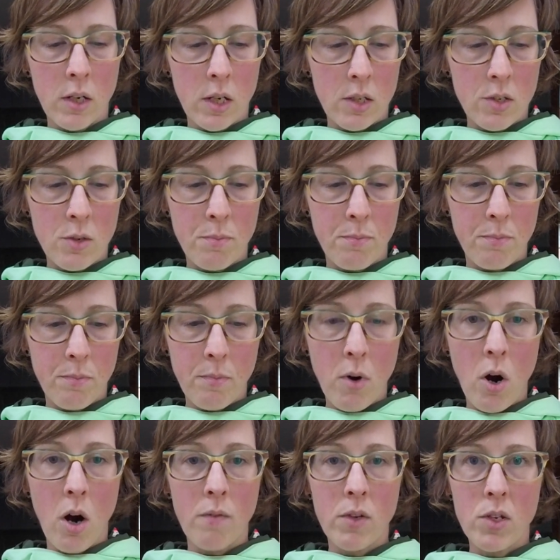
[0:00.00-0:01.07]
It's
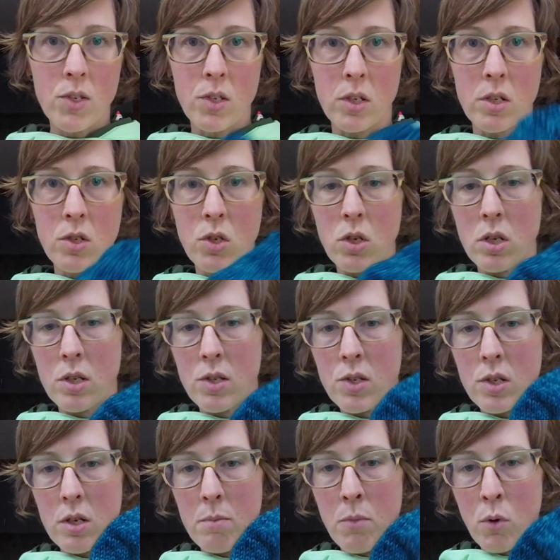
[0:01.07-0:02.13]
obviously, as you can
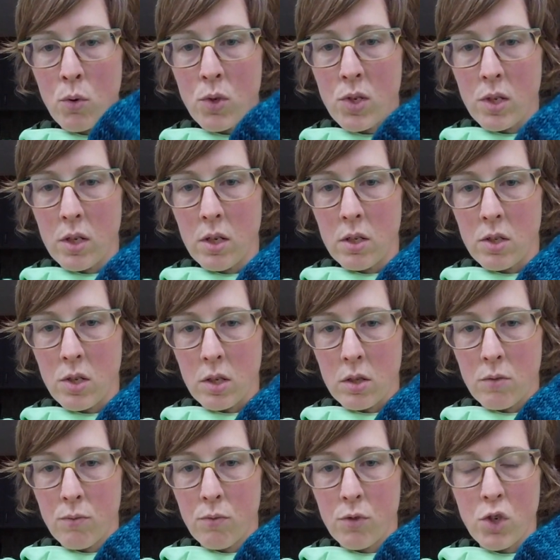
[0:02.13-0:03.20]
see, mostly it's like
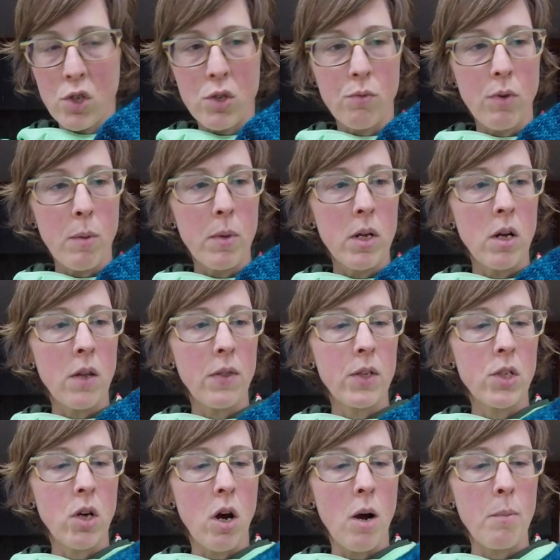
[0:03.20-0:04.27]
just ribbing on the
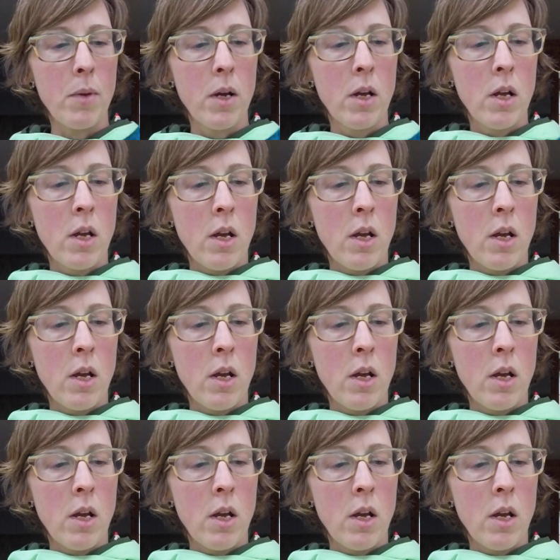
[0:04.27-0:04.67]
top,